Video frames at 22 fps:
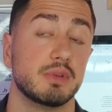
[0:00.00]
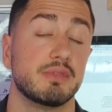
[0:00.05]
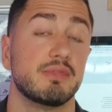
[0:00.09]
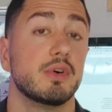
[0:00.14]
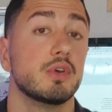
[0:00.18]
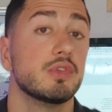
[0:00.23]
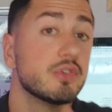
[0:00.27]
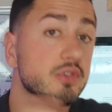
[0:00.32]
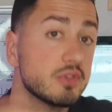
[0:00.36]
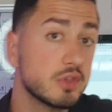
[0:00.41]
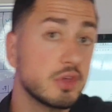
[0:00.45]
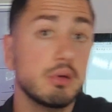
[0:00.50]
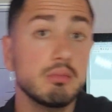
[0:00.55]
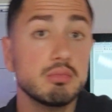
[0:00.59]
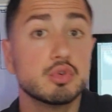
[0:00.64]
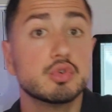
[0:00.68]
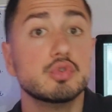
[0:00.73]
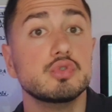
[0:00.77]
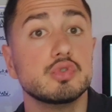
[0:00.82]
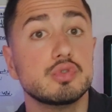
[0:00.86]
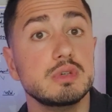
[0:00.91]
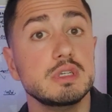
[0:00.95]
But for some
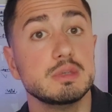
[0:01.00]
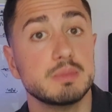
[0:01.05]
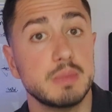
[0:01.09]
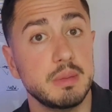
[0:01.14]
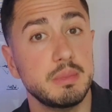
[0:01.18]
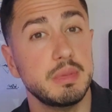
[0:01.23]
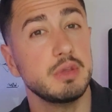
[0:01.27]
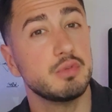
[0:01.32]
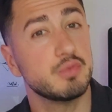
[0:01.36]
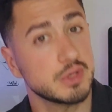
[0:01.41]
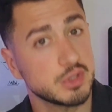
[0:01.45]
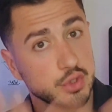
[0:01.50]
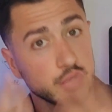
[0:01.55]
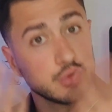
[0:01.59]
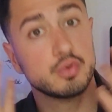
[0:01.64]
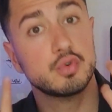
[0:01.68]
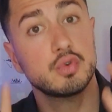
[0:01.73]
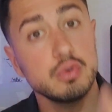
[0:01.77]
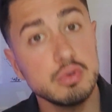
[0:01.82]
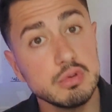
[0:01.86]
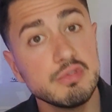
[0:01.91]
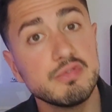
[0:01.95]
countries, maybe it was a
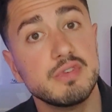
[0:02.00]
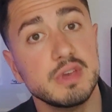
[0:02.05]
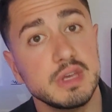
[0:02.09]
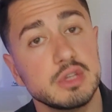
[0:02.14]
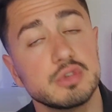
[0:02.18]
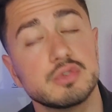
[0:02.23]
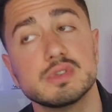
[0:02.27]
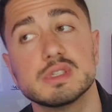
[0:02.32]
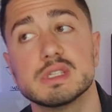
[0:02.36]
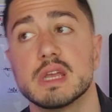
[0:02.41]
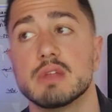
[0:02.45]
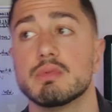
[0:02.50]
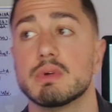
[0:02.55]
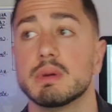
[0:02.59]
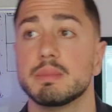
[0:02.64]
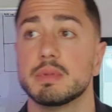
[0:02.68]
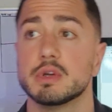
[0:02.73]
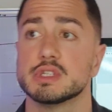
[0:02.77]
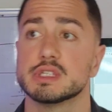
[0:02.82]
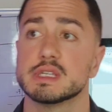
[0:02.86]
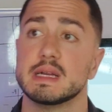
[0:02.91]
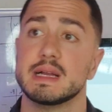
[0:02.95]
good thing to send
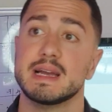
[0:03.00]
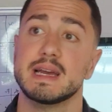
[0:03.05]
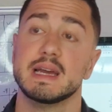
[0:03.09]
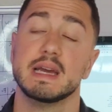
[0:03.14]
weapons.